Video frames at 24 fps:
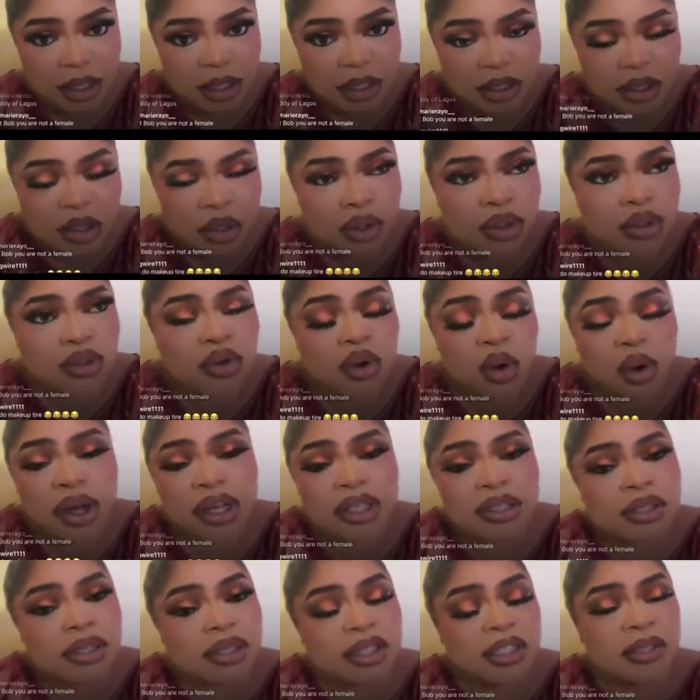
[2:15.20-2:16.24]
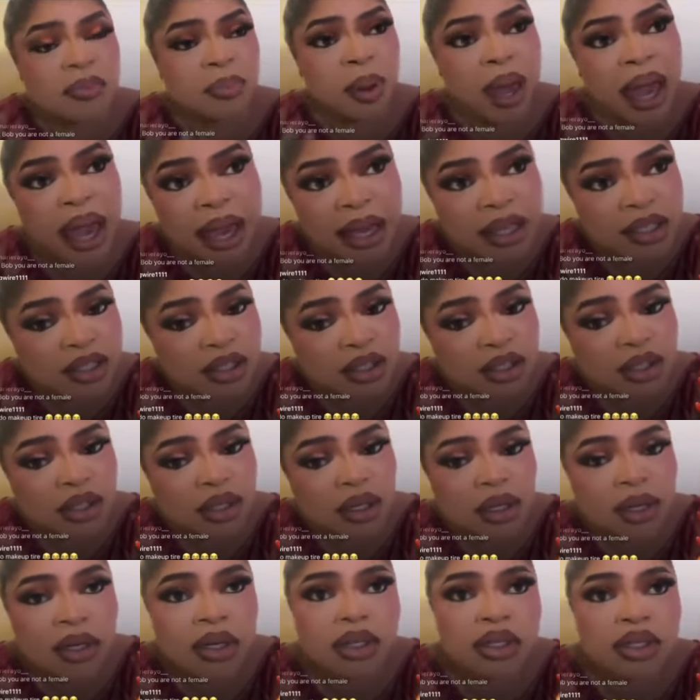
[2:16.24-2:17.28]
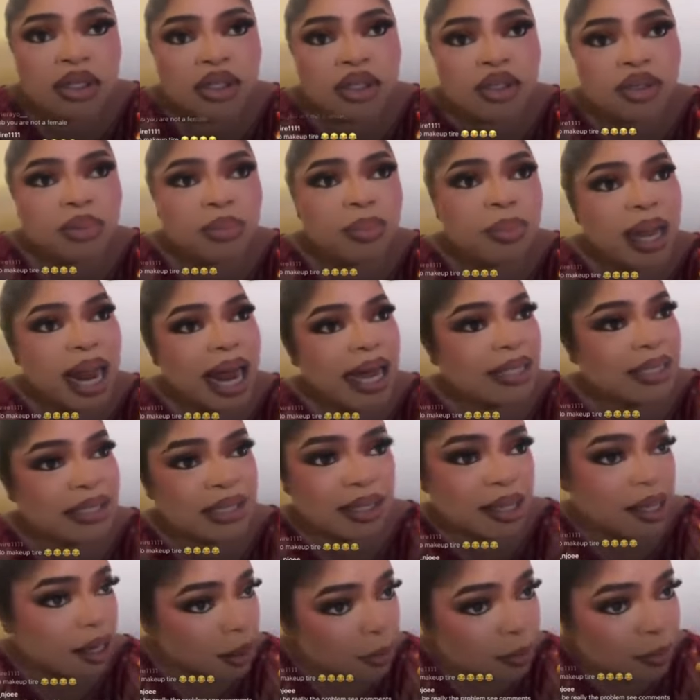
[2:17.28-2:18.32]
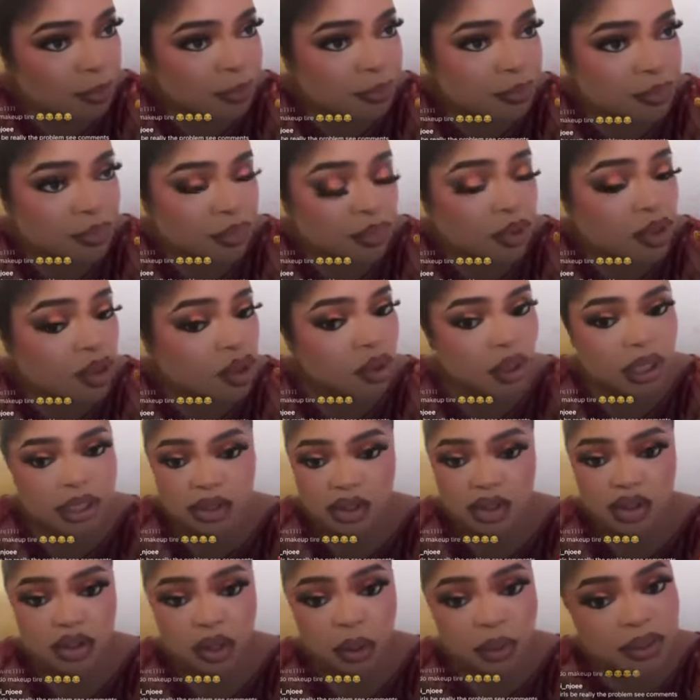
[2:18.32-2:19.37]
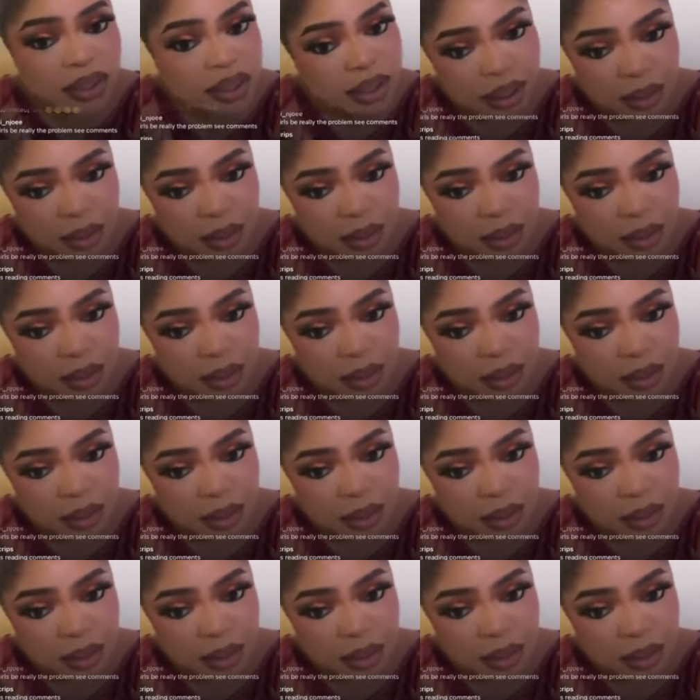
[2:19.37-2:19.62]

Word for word: so you going to his page to blast him to insult